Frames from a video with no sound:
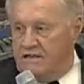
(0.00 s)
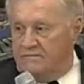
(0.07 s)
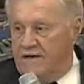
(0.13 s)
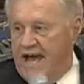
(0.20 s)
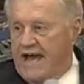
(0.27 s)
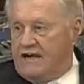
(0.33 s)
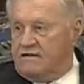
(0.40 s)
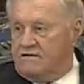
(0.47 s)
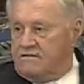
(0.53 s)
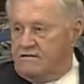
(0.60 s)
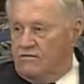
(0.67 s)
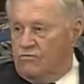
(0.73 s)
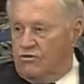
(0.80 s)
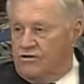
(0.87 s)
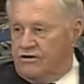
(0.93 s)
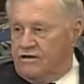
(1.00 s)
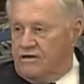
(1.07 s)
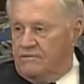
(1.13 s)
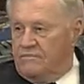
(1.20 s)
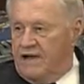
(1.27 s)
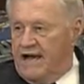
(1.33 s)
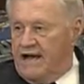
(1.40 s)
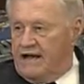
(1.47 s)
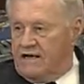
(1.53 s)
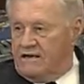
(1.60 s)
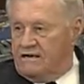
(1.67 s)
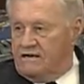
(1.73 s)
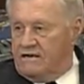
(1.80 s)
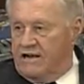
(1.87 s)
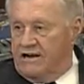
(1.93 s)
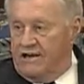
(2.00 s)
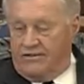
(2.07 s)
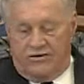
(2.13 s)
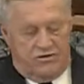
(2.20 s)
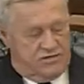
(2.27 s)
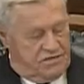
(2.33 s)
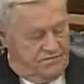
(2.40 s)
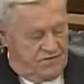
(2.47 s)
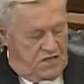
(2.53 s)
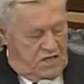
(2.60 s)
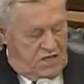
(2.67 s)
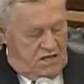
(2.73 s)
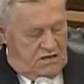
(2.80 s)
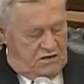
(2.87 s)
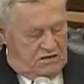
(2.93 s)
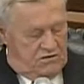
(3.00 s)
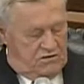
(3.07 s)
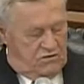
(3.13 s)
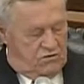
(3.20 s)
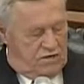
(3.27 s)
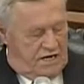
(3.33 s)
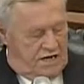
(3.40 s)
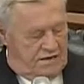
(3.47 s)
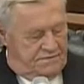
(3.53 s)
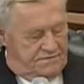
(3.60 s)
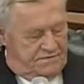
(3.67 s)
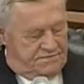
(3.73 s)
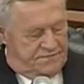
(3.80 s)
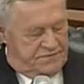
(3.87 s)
Pat, you're willing to come back, and others to,